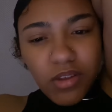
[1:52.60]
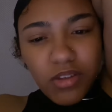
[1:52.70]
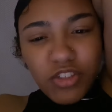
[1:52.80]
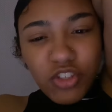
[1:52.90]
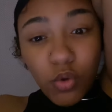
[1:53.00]

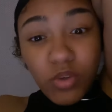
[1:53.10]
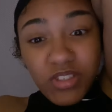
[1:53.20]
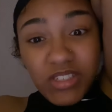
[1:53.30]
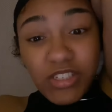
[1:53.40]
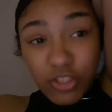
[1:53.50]
Sow a
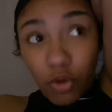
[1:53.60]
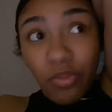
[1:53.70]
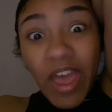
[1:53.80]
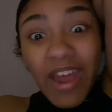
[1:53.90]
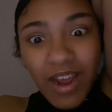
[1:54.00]
seed so
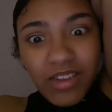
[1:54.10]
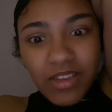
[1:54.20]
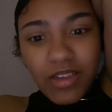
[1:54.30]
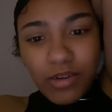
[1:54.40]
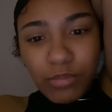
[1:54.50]
that I
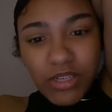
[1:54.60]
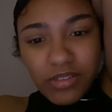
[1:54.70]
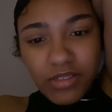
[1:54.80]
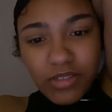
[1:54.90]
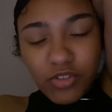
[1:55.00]
can get a
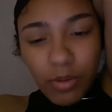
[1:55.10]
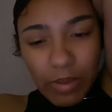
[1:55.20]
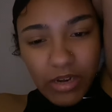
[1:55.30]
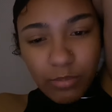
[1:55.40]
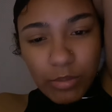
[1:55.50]
blessing, so I'm
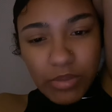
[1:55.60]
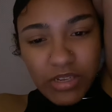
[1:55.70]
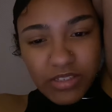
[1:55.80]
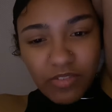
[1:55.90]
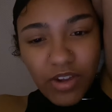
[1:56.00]
not going to be
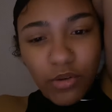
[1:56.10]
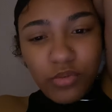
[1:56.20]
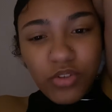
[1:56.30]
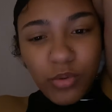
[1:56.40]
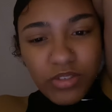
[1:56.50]
blessed if I don't
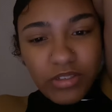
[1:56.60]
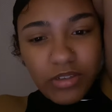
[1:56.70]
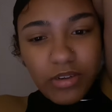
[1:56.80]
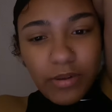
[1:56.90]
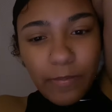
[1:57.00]
sow a
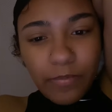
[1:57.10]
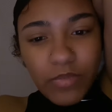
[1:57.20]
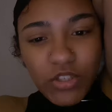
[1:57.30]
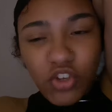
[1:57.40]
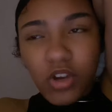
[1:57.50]
seed.
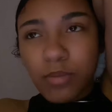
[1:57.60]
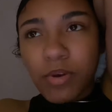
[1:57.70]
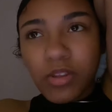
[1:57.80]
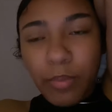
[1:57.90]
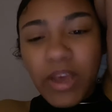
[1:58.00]
Talking
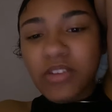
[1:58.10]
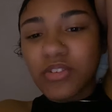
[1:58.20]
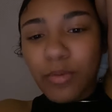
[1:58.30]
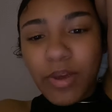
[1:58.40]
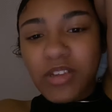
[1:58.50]
about the pastor.
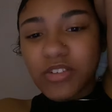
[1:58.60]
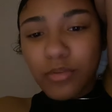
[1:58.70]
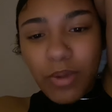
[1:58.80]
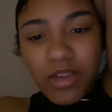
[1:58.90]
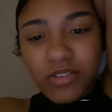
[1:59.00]

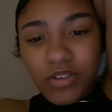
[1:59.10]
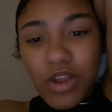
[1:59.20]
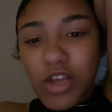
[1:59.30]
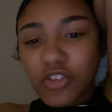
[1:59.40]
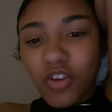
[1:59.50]

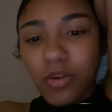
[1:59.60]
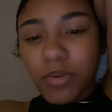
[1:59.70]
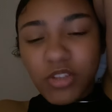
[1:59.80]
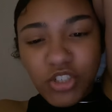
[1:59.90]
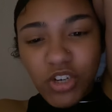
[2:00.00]
Talking
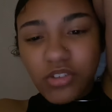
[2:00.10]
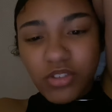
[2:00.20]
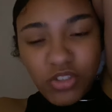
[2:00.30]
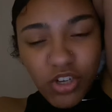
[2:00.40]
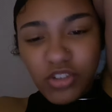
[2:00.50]
about the
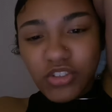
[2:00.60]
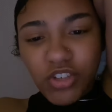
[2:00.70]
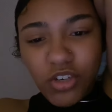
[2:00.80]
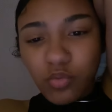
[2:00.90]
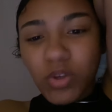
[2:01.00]

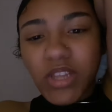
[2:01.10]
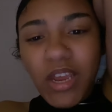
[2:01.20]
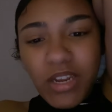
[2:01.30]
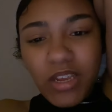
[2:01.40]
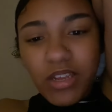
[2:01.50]
church, what
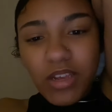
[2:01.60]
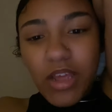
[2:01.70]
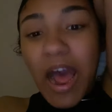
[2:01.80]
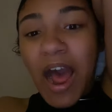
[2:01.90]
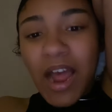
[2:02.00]
they did.
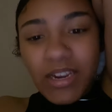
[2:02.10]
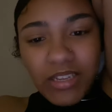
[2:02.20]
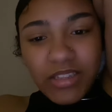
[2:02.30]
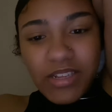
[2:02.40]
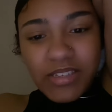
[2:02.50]
I did this